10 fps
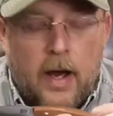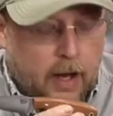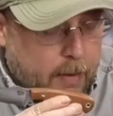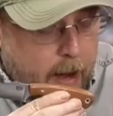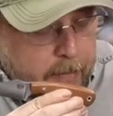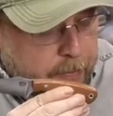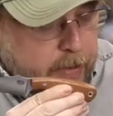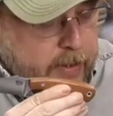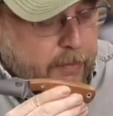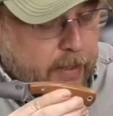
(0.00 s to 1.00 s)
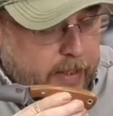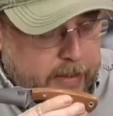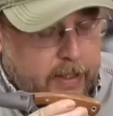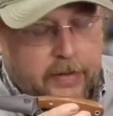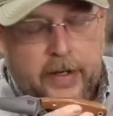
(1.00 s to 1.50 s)
Uh, I'm going to put some links
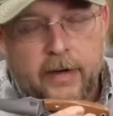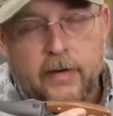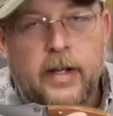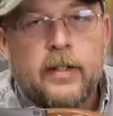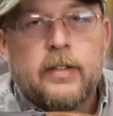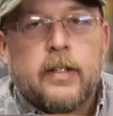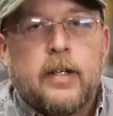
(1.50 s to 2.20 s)
down here into the